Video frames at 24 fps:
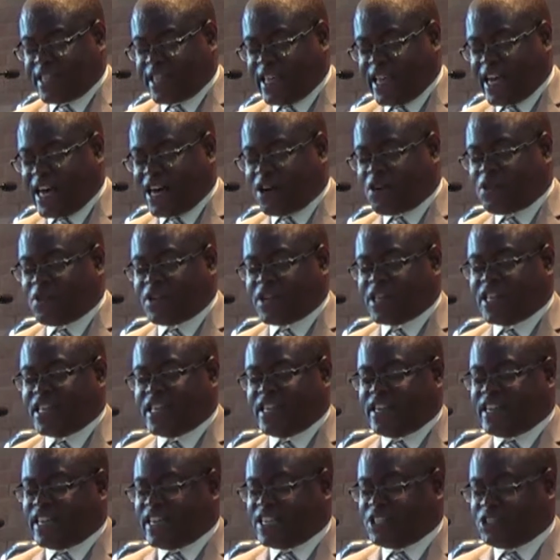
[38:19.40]
How
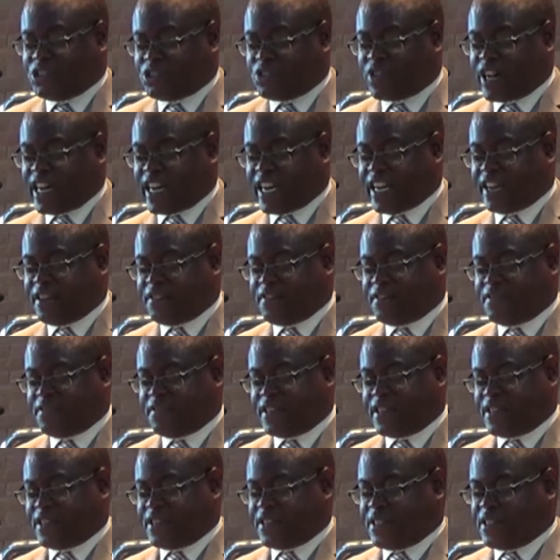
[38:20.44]
can I drive
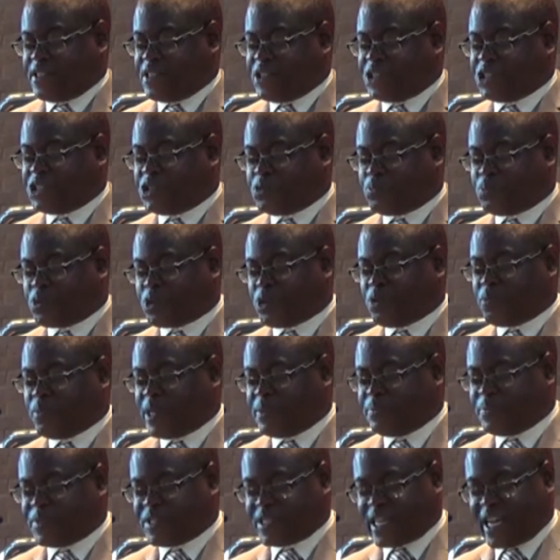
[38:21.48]
these
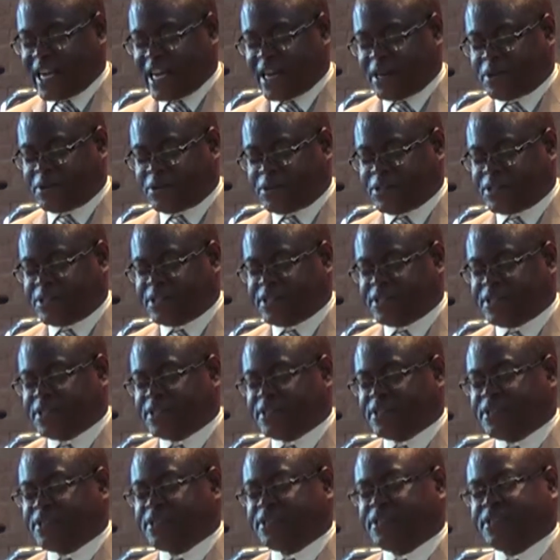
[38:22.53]
problems out?
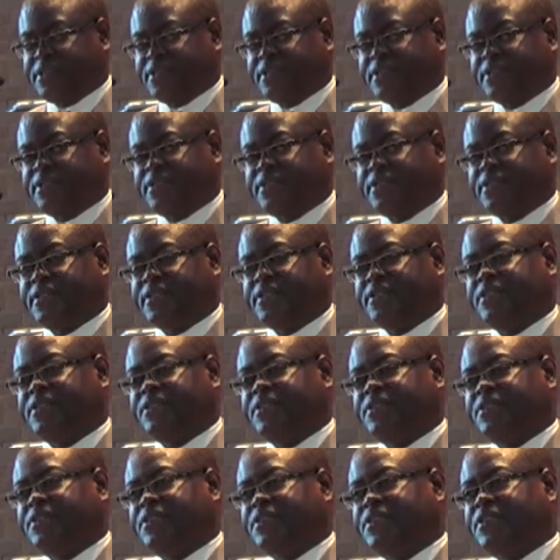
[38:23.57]

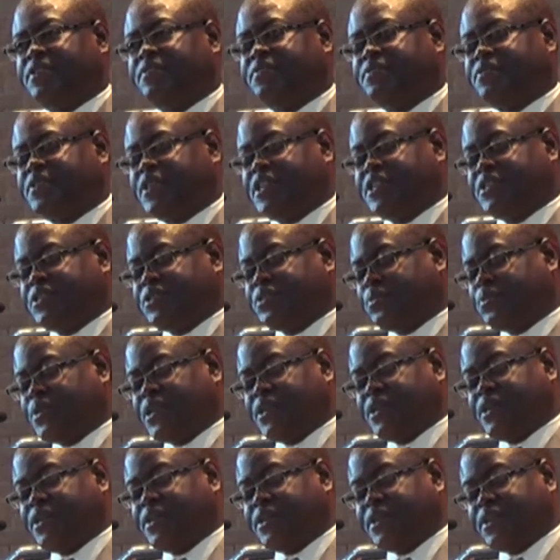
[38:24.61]
You know, friends,
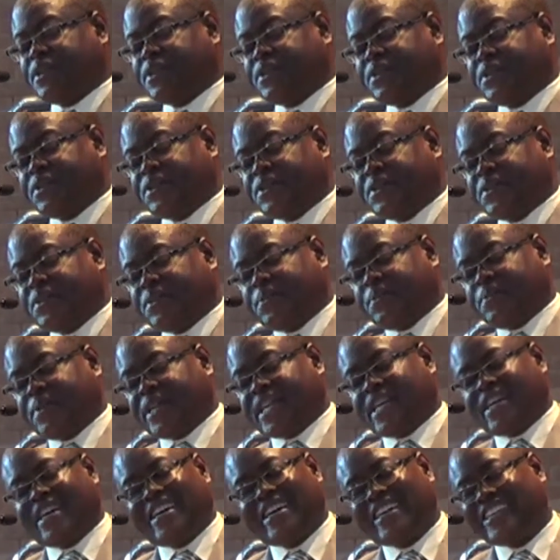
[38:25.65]
we we
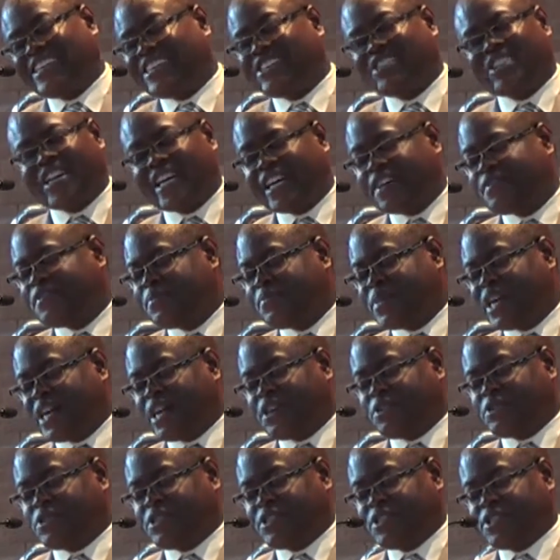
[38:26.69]
can't drive them
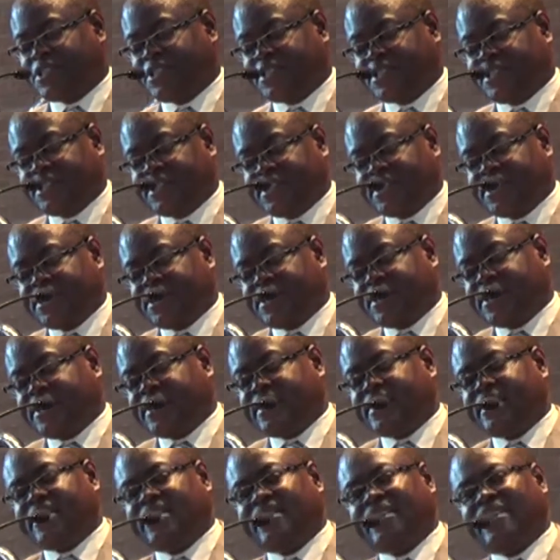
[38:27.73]
out.
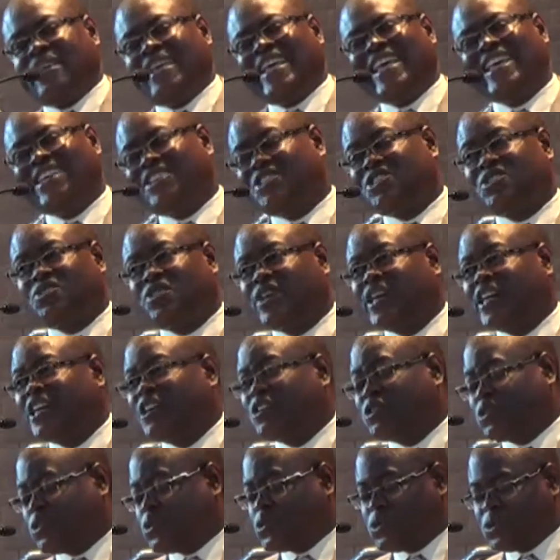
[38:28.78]

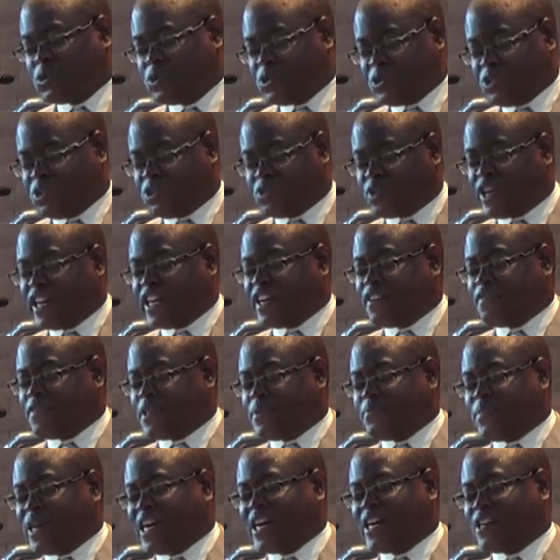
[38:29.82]
Israel couldn't drive
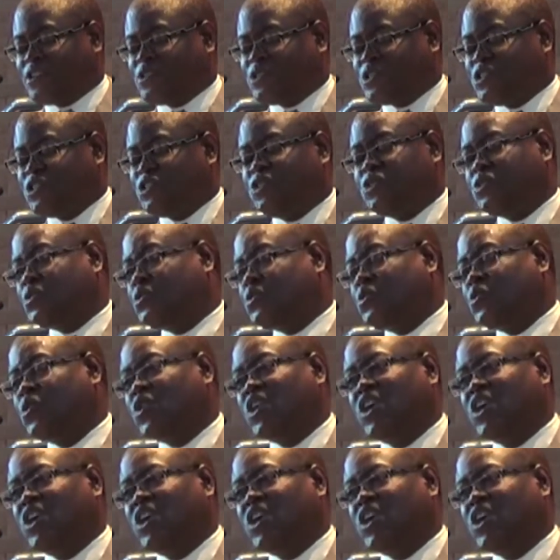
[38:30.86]
them out. You